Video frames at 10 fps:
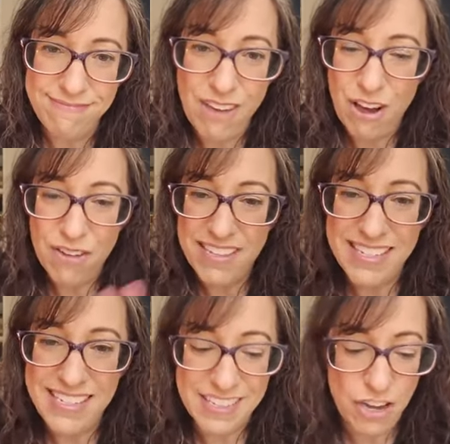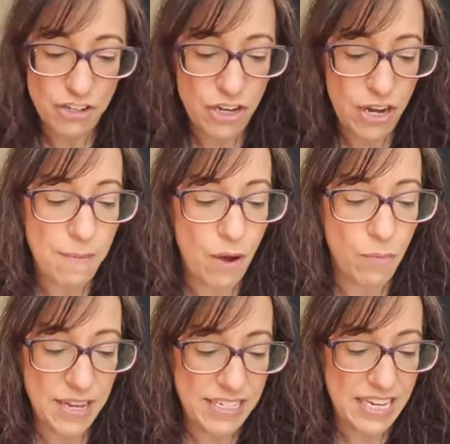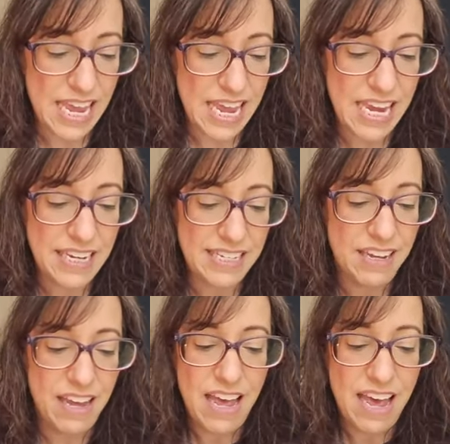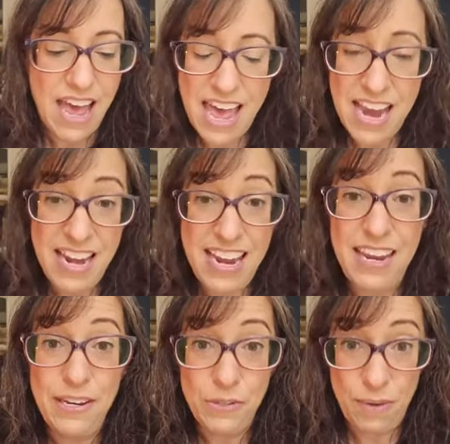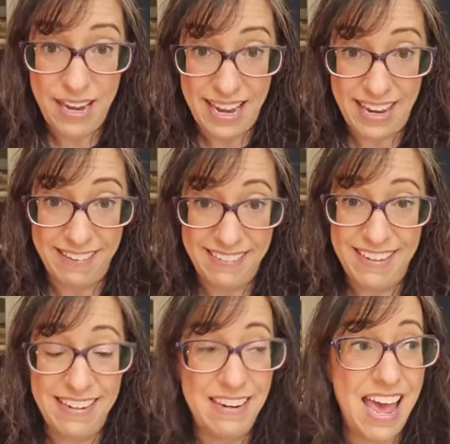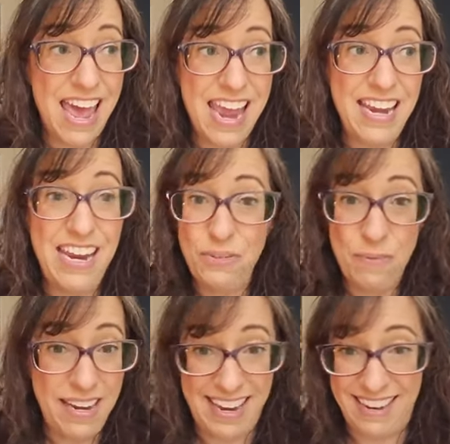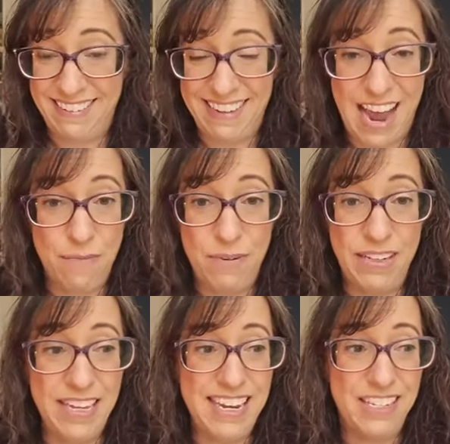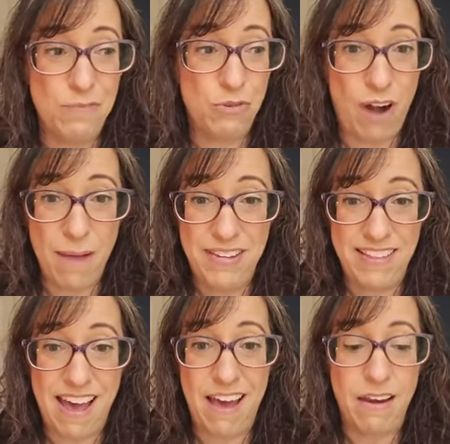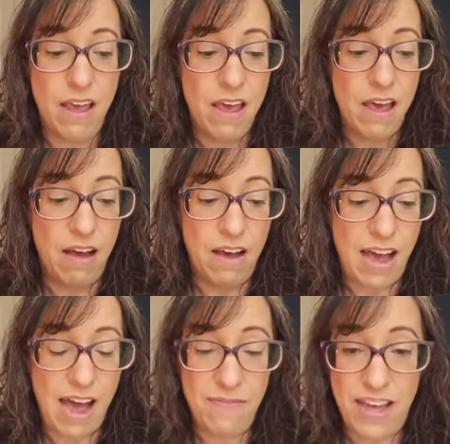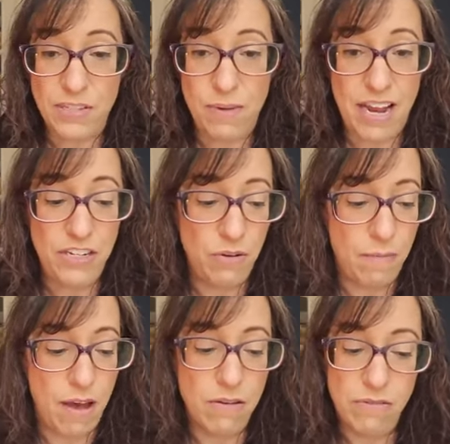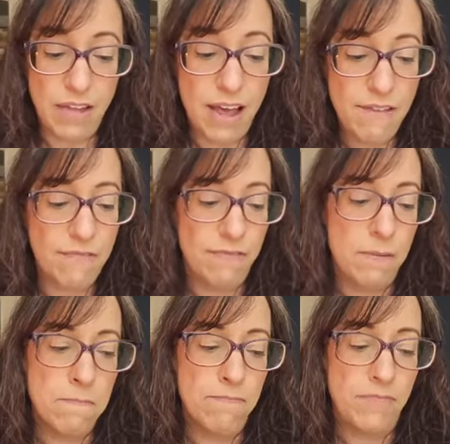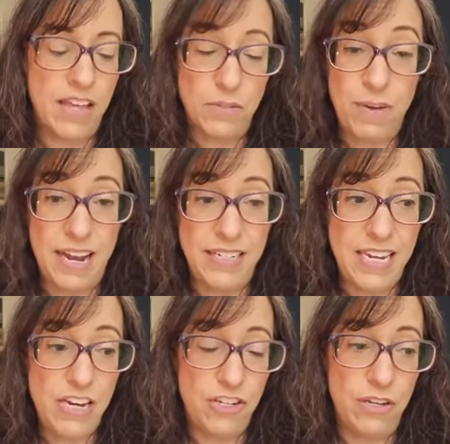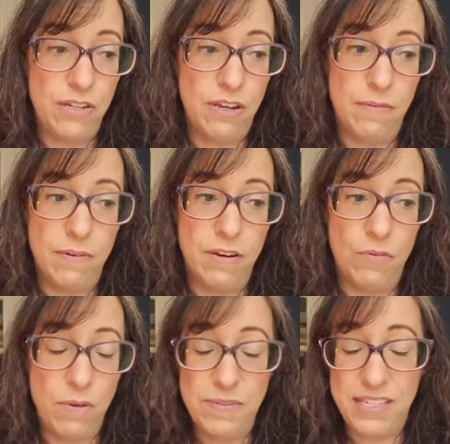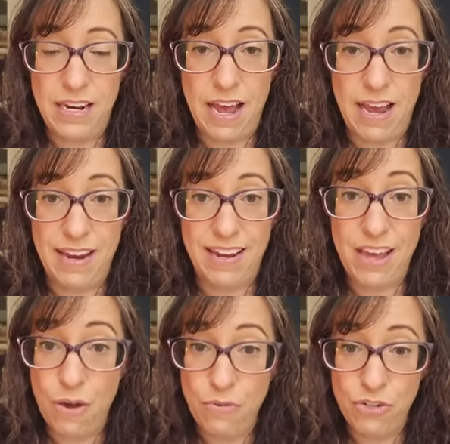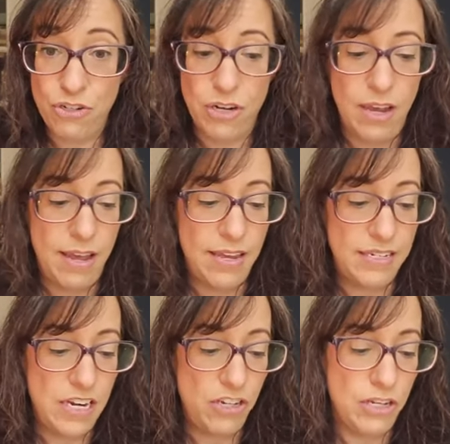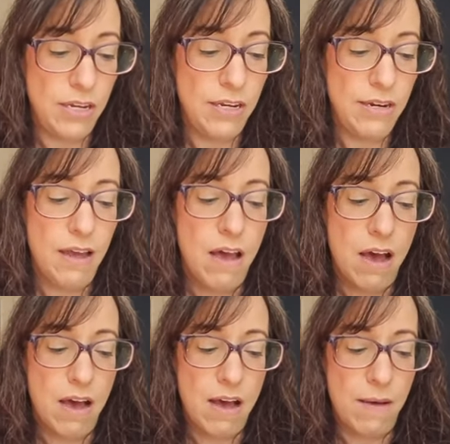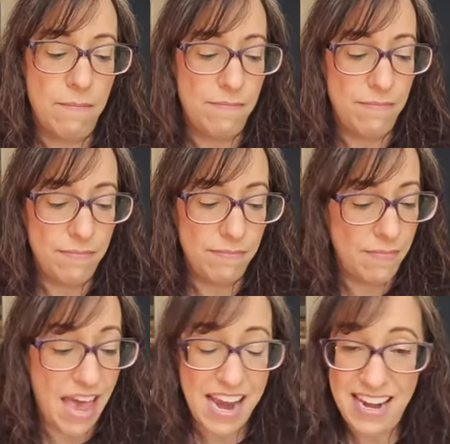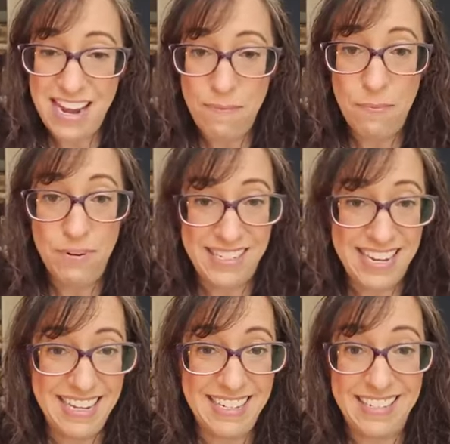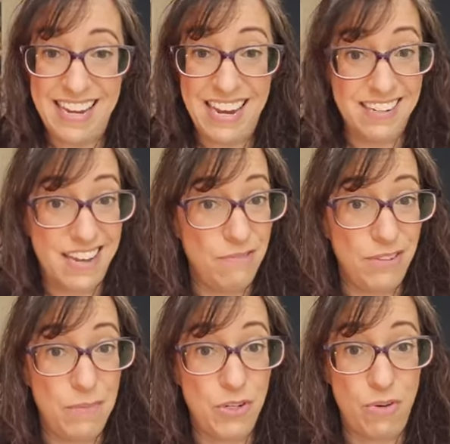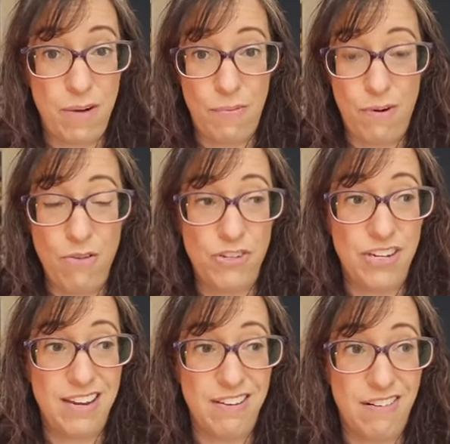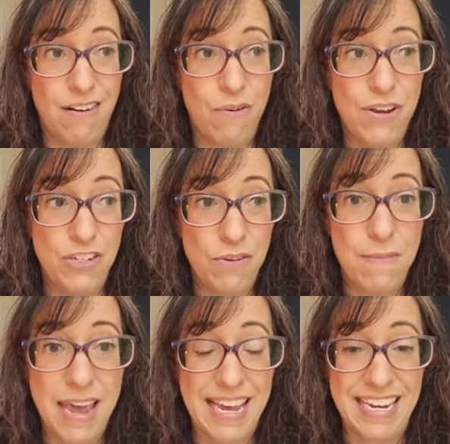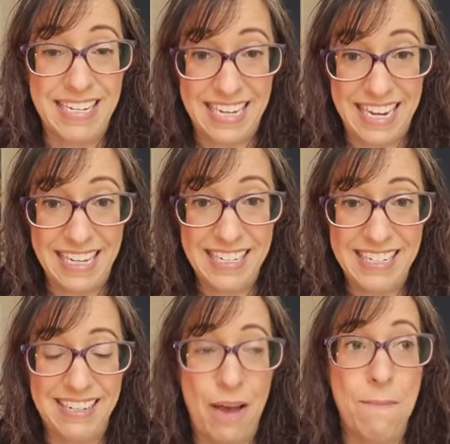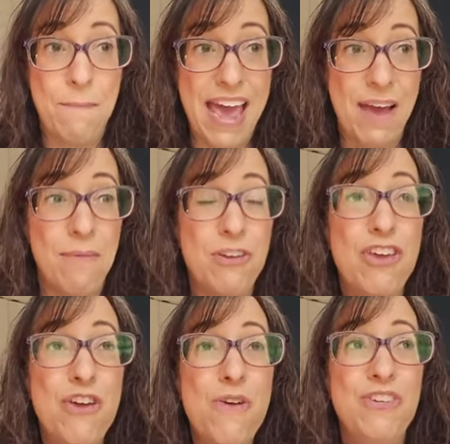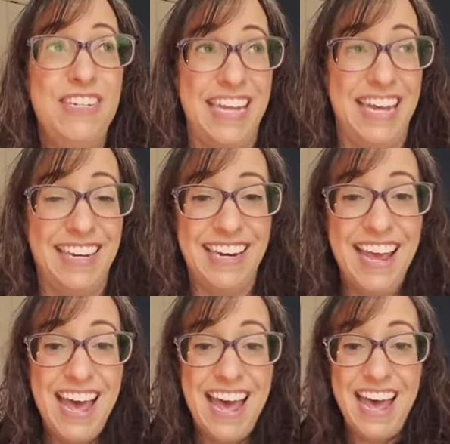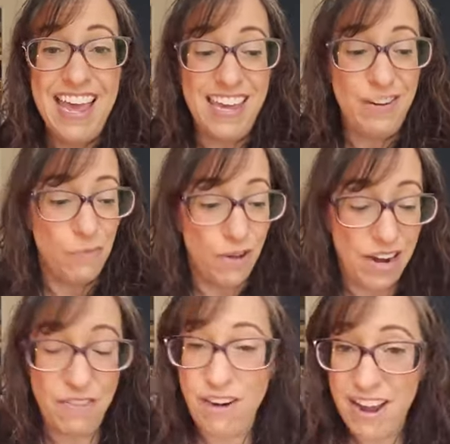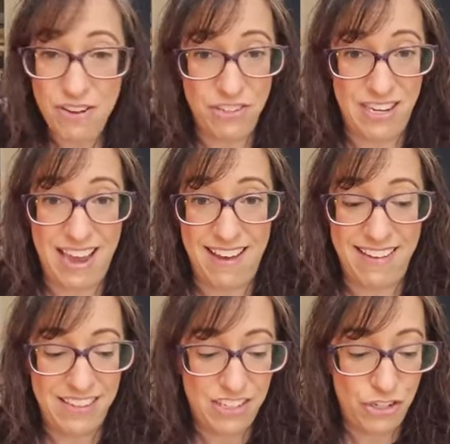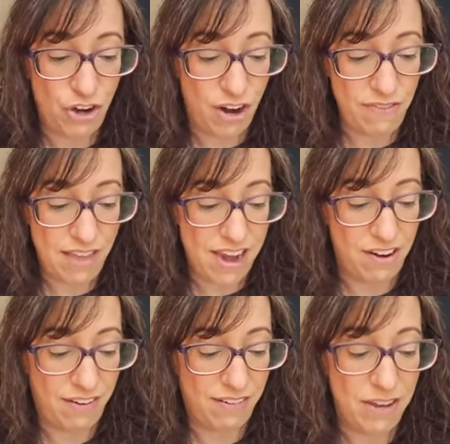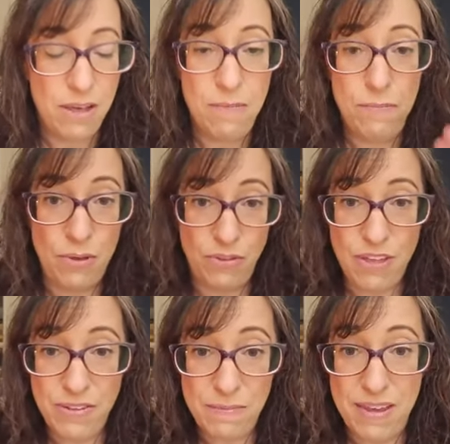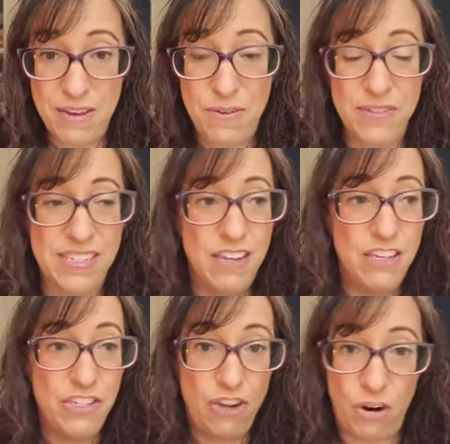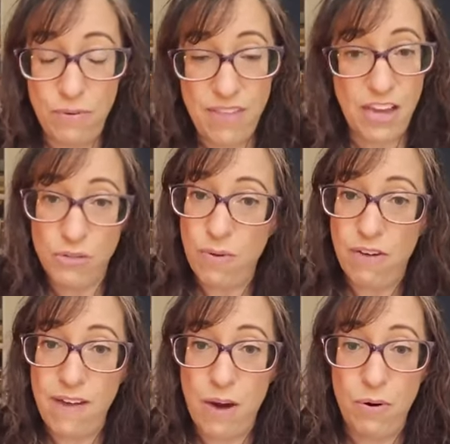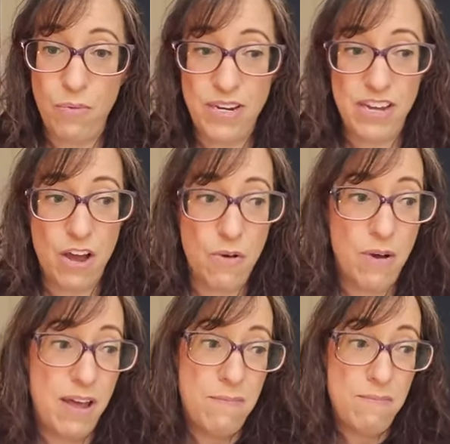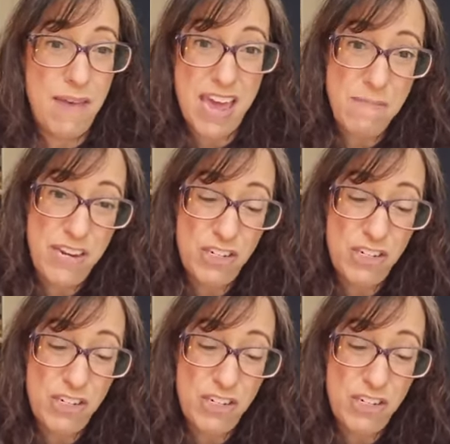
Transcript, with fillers: All this discussion about what to eat, 80-20, 80-20. I really subscribe to that. Uh, I, that's what I do in my own life. That's what I teach in the groups that I coach and teach in. Um, 80% anti-inflammatory approach and you're going to make a dent, a, a huge dent in whatever ails you, start there, build those meals, start with that 12 hour window, maybe